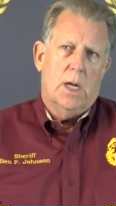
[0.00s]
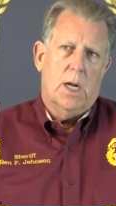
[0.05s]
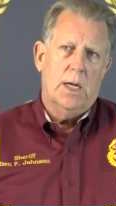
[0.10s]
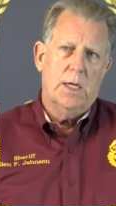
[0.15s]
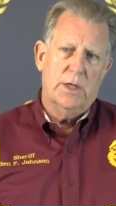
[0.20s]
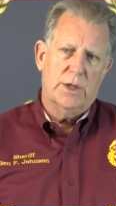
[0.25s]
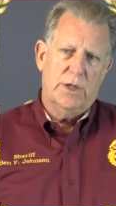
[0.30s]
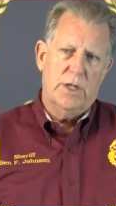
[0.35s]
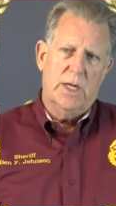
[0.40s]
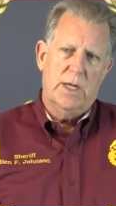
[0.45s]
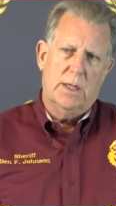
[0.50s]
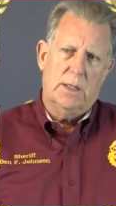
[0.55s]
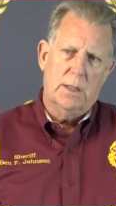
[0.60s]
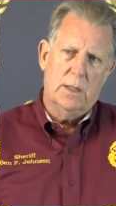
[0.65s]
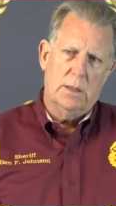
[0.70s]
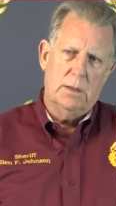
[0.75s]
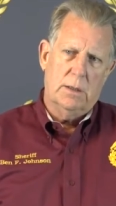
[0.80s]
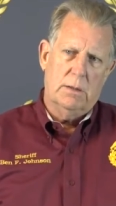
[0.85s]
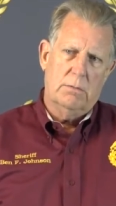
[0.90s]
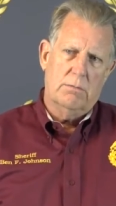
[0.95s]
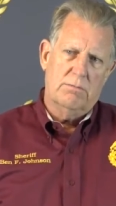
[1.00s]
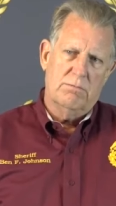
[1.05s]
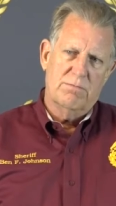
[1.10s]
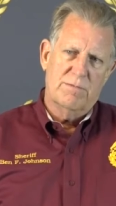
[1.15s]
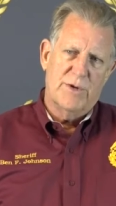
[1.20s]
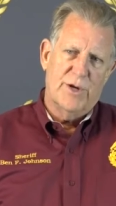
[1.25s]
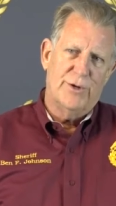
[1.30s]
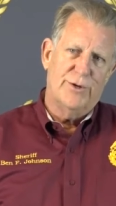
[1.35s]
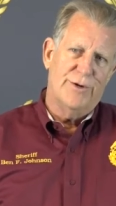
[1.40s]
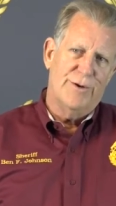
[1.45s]
And to think that,
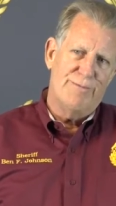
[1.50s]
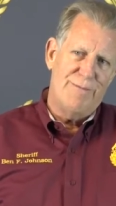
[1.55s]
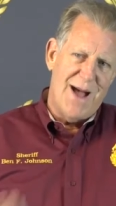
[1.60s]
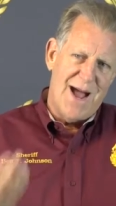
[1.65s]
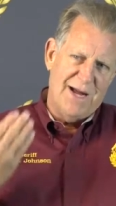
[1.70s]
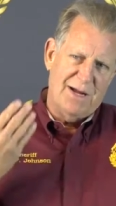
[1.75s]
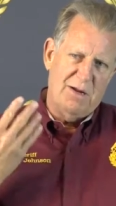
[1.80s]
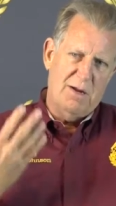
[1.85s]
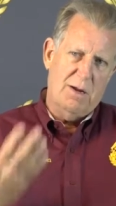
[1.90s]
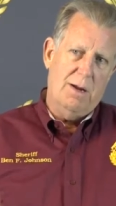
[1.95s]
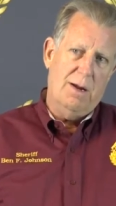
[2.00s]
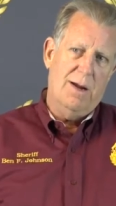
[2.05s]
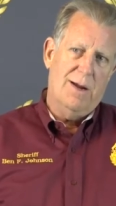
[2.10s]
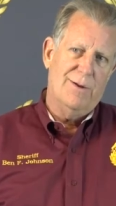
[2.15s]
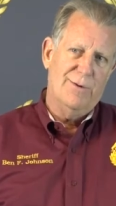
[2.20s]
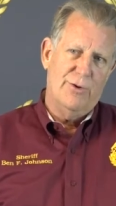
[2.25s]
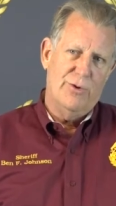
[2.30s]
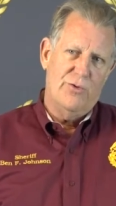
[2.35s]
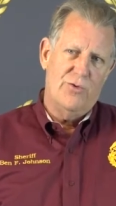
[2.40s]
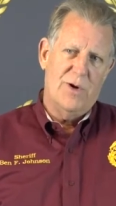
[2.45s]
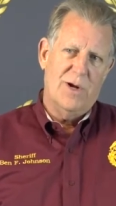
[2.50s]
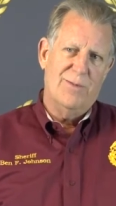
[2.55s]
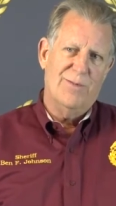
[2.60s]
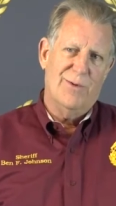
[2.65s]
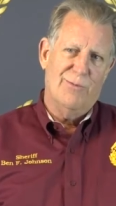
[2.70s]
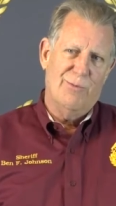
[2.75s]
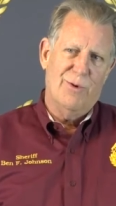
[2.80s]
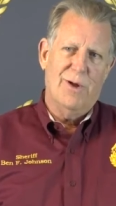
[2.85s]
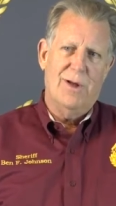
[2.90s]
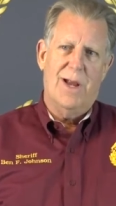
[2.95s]
you know, in the back of your head, you're
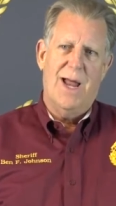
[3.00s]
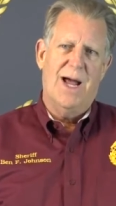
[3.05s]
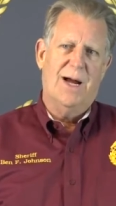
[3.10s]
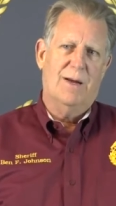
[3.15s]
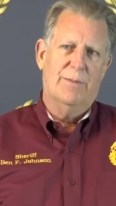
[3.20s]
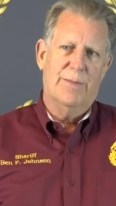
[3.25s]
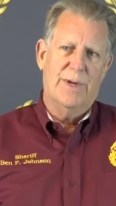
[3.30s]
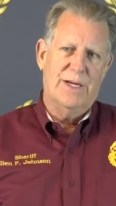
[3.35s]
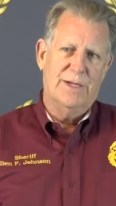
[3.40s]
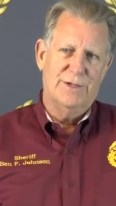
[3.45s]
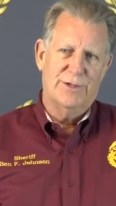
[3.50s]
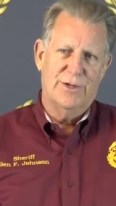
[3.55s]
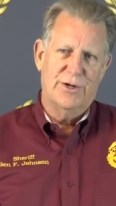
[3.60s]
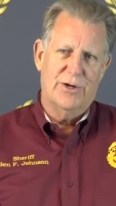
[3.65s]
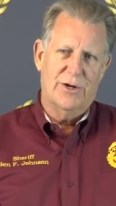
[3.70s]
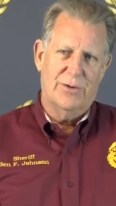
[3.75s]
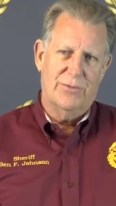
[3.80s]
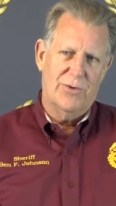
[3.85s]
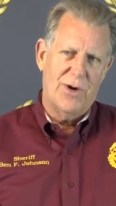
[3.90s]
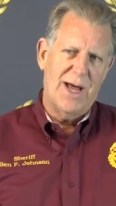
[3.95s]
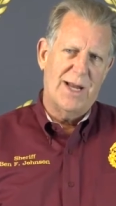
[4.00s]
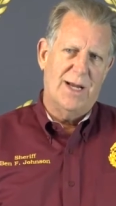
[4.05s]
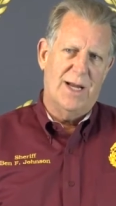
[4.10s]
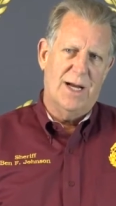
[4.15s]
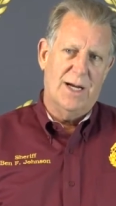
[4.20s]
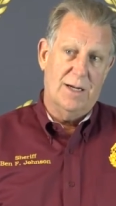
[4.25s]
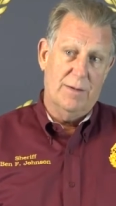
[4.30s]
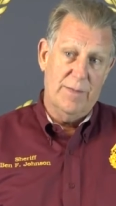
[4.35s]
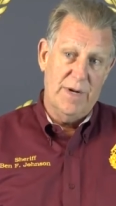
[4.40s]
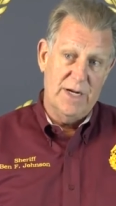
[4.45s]
dreaming, well, I could be the sheriff, or I'd
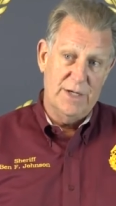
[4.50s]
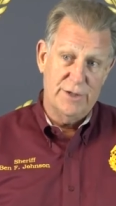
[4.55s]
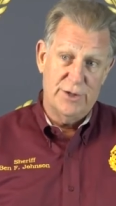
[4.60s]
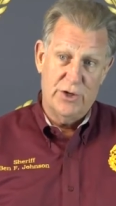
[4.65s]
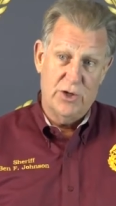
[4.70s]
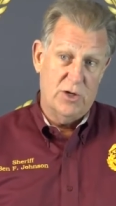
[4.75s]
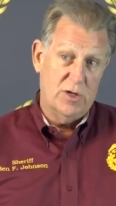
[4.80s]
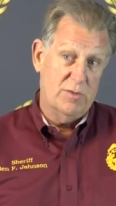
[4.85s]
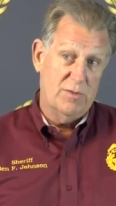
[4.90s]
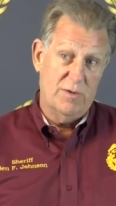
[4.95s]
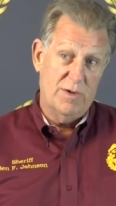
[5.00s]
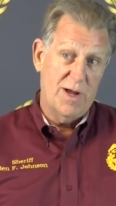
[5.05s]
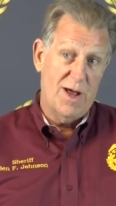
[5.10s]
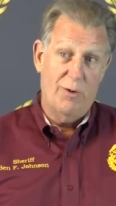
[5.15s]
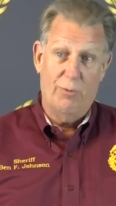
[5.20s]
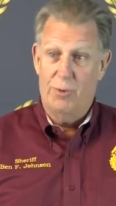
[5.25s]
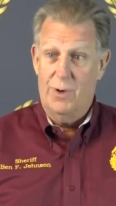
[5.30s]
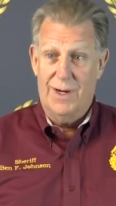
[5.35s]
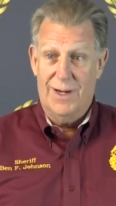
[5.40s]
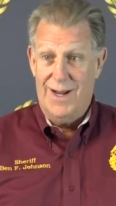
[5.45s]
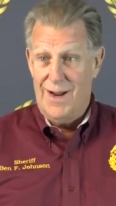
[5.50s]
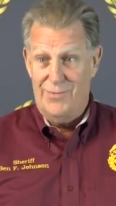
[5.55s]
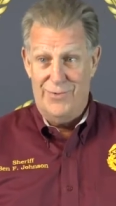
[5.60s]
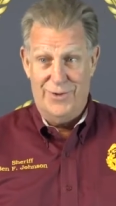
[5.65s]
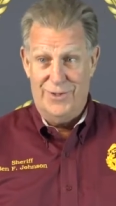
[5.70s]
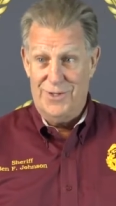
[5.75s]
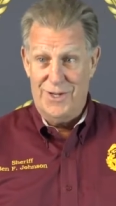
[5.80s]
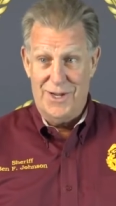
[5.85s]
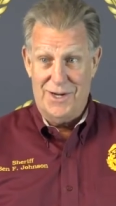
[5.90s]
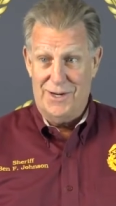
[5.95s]
like to be the sheriff, and not really
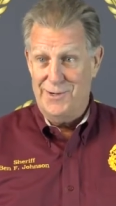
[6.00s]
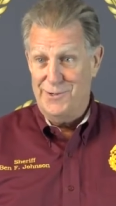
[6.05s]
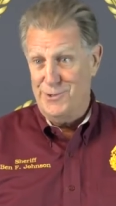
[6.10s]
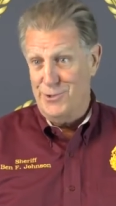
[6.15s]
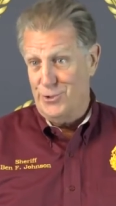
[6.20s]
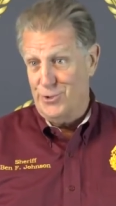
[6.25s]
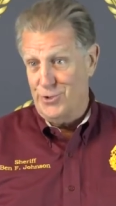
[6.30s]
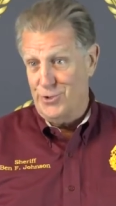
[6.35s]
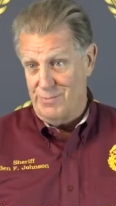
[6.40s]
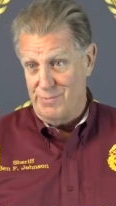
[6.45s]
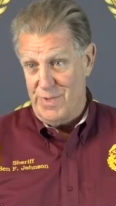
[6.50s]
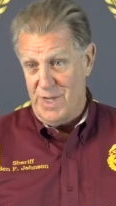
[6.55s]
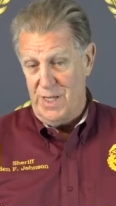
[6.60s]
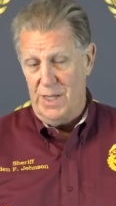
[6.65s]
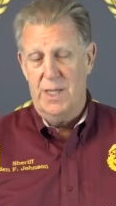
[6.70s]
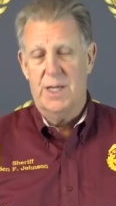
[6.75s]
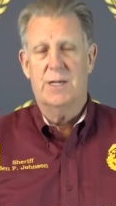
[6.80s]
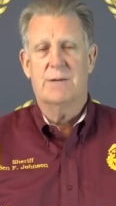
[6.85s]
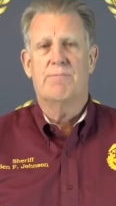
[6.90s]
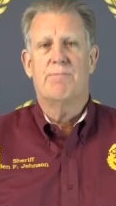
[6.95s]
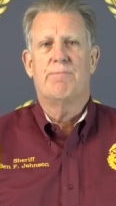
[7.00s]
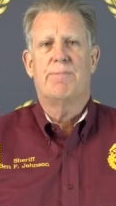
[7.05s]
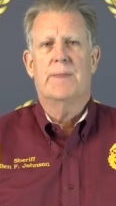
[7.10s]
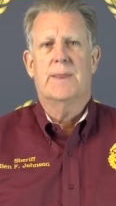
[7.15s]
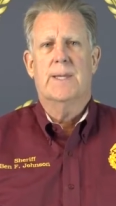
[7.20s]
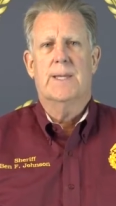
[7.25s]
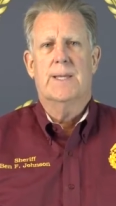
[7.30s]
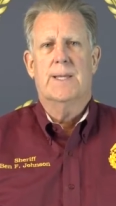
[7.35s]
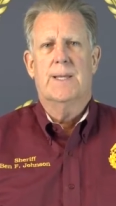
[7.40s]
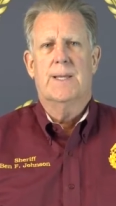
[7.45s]
ever thinking you're going to be there.
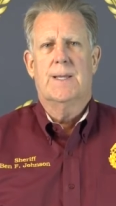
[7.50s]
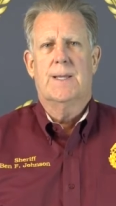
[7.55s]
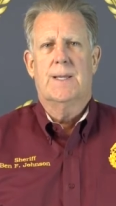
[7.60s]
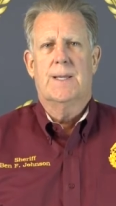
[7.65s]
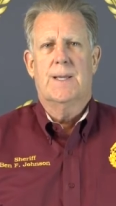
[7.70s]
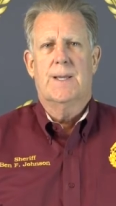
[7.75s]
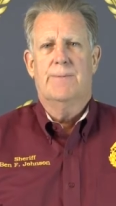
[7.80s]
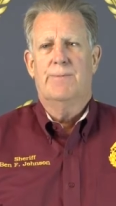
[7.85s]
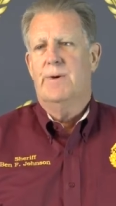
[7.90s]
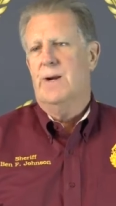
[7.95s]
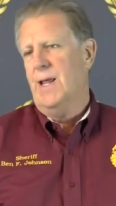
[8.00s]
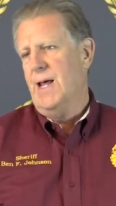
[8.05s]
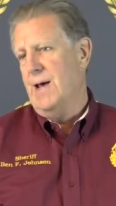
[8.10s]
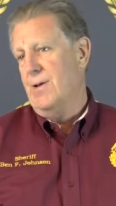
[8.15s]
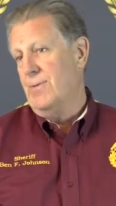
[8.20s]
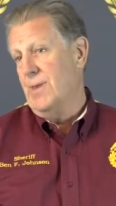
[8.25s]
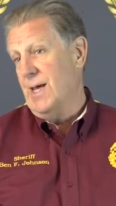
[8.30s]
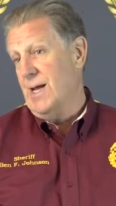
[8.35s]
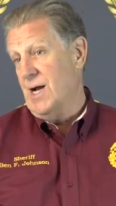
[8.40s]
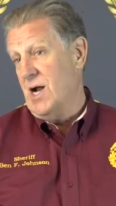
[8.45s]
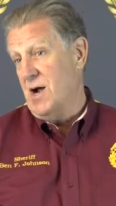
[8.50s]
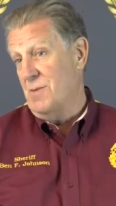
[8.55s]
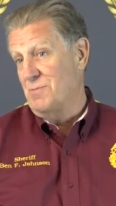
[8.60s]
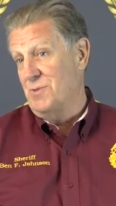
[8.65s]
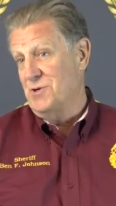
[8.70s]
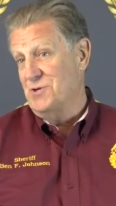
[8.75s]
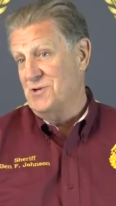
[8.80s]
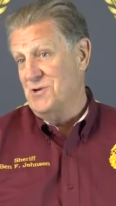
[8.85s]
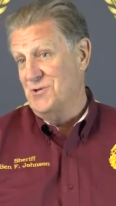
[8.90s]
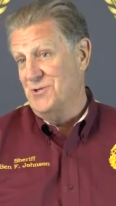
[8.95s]
But having that
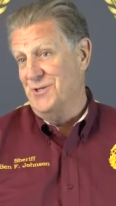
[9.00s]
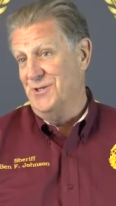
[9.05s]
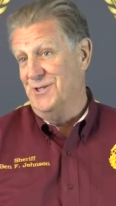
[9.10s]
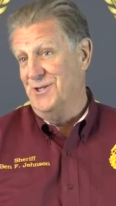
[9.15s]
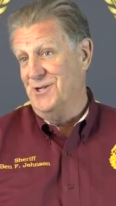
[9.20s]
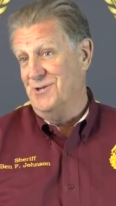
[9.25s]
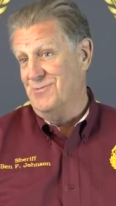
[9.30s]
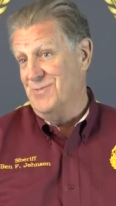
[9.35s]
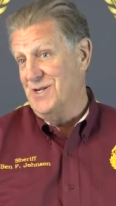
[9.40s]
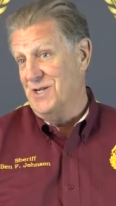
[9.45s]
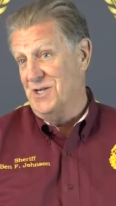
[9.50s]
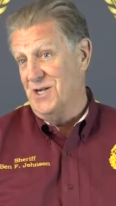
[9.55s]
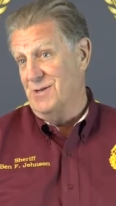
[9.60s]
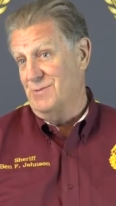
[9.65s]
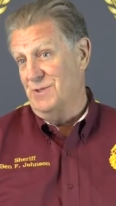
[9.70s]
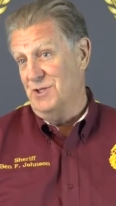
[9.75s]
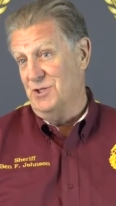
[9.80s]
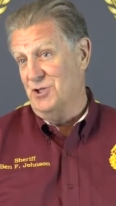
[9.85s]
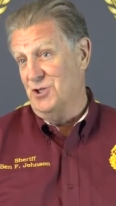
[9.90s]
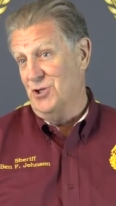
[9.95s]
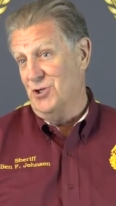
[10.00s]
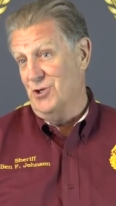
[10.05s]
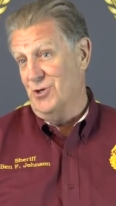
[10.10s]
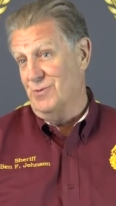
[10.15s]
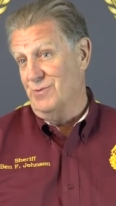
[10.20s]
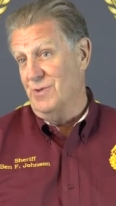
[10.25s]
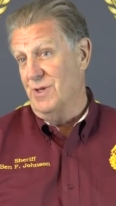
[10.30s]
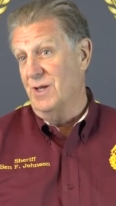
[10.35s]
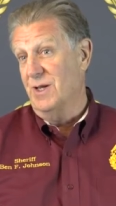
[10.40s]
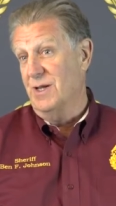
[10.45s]
opportunity to become a sheriff,
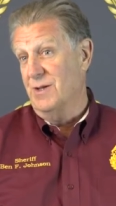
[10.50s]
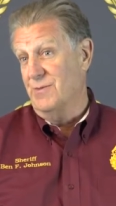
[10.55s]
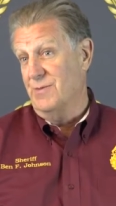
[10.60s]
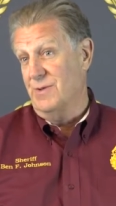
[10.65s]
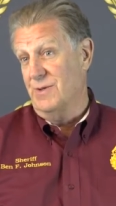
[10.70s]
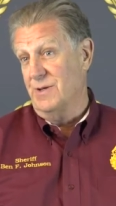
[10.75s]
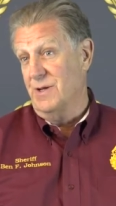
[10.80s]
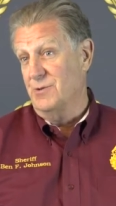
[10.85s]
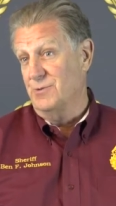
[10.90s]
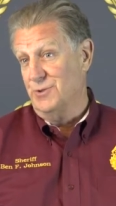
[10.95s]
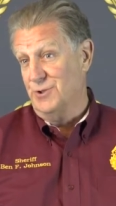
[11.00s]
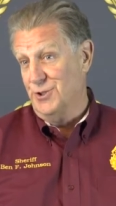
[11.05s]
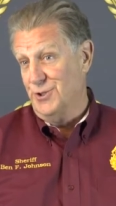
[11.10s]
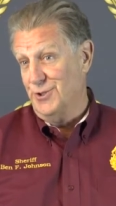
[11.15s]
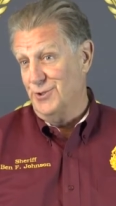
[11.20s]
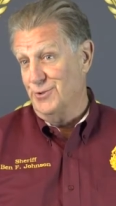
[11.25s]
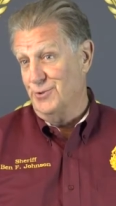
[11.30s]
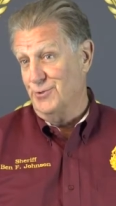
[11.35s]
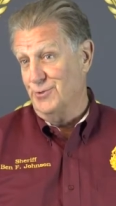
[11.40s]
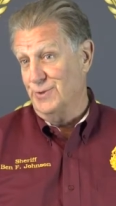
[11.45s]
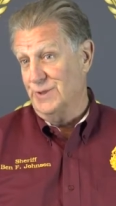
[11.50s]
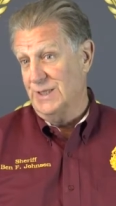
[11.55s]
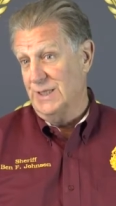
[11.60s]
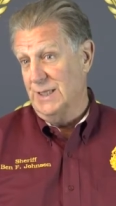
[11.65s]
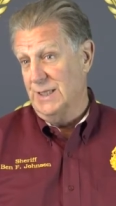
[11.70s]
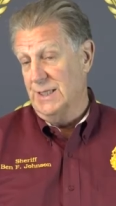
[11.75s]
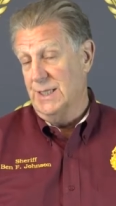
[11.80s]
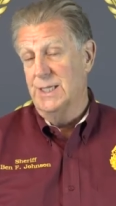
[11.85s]
to live in those shoes,